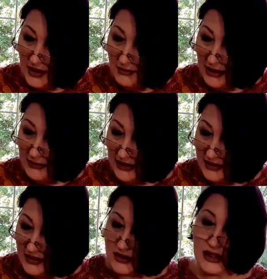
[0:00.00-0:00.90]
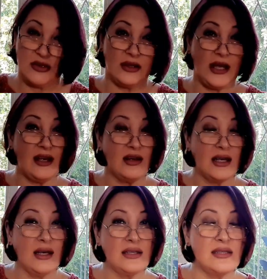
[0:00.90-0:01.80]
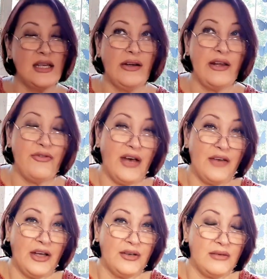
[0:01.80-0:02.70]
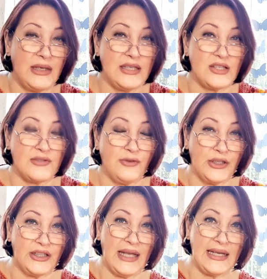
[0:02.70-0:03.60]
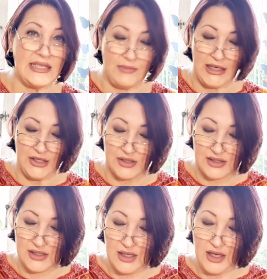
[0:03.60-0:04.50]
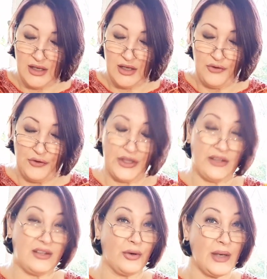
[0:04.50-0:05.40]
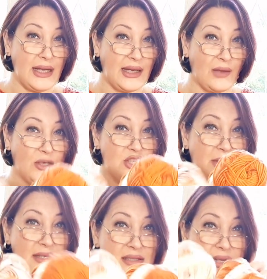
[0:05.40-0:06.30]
My math is not so good, eh? It's nearly 500 meters, 480 meters for the 3, which means